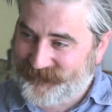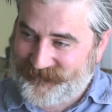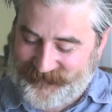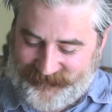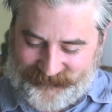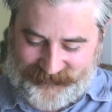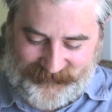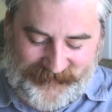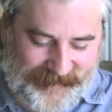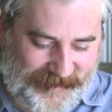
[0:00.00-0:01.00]
Prague, okay. Yeah.
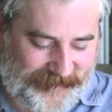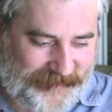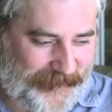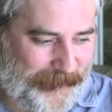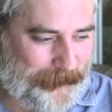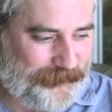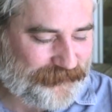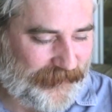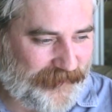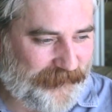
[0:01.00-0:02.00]
And
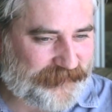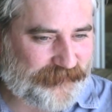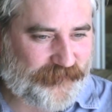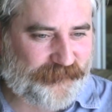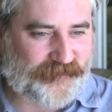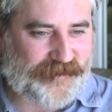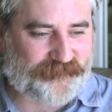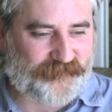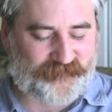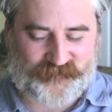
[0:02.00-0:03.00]
I went to the pub for an
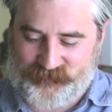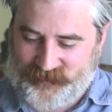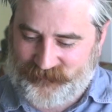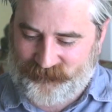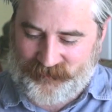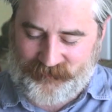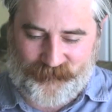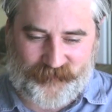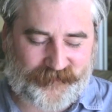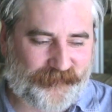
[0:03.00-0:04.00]
afternoon just with a
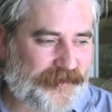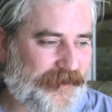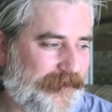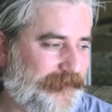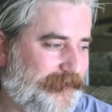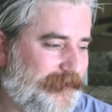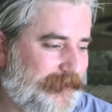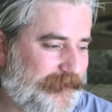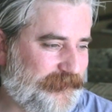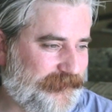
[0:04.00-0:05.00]
notebook and a pen
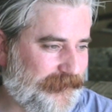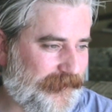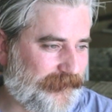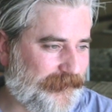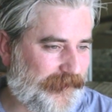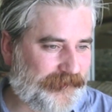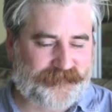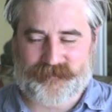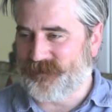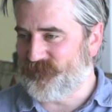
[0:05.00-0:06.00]

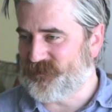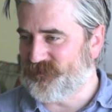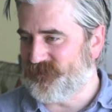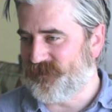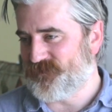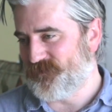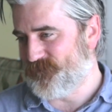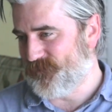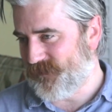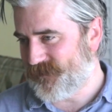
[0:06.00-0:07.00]
and telling my girlfriend I was going
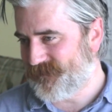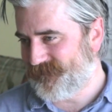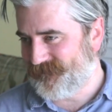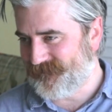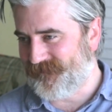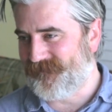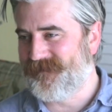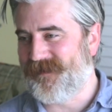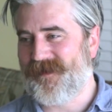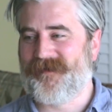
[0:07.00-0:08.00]
to work. You know,
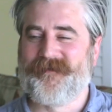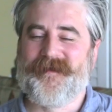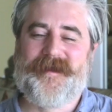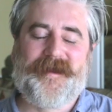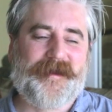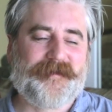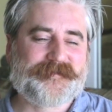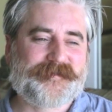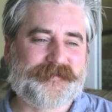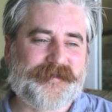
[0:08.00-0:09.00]
and
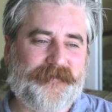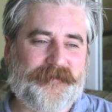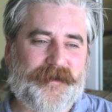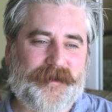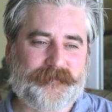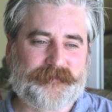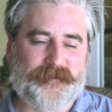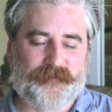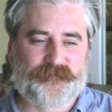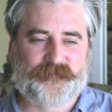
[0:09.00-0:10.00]
I sat down and had, you
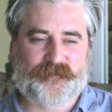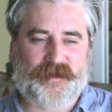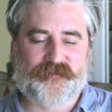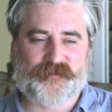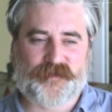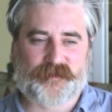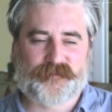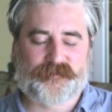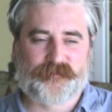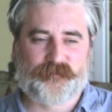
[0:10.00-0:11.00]
know, 5 or
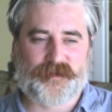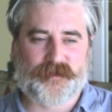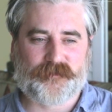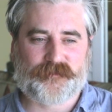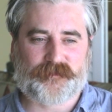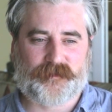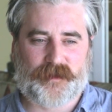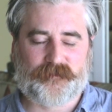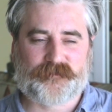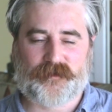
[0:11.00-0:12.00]
6 beers and
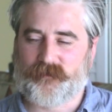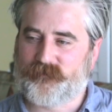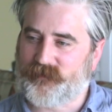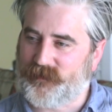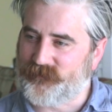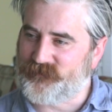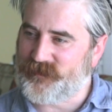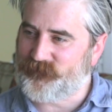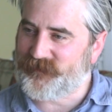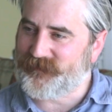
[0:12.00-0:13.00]
then started thinking
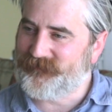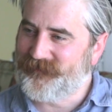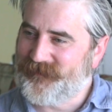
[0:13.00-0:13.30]
deeply